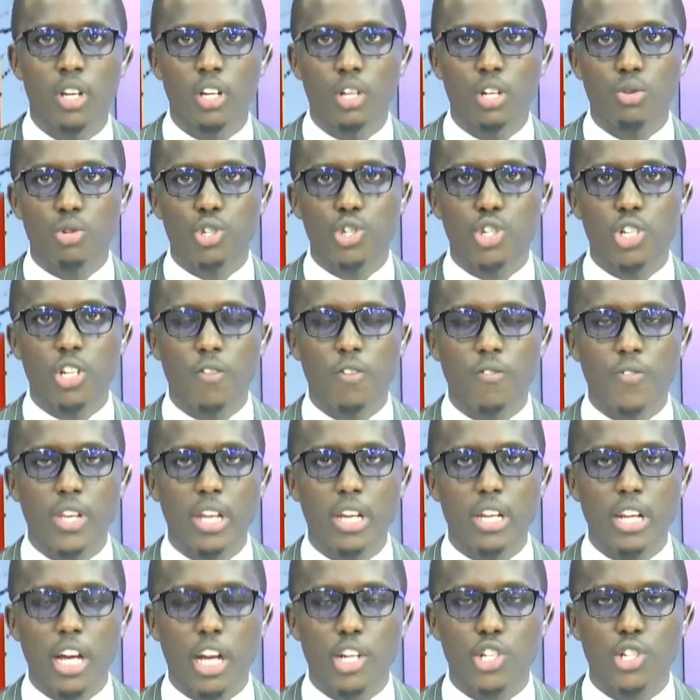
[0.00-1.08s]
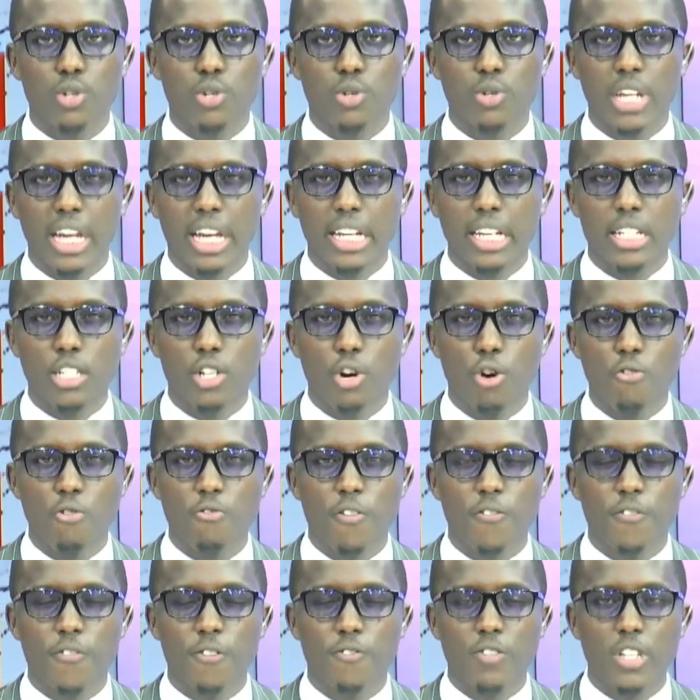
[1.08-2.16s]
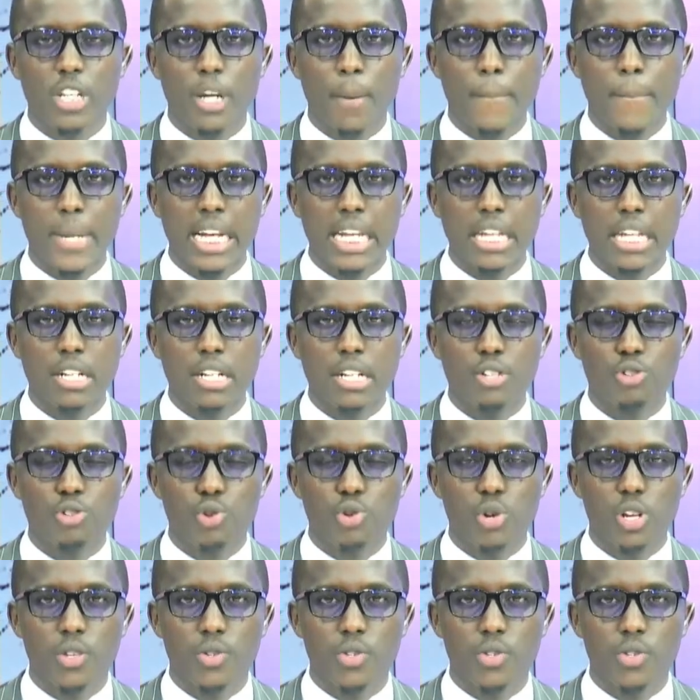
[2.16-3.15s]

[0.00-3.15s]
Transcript: to achieve the national target of 15 billion trees.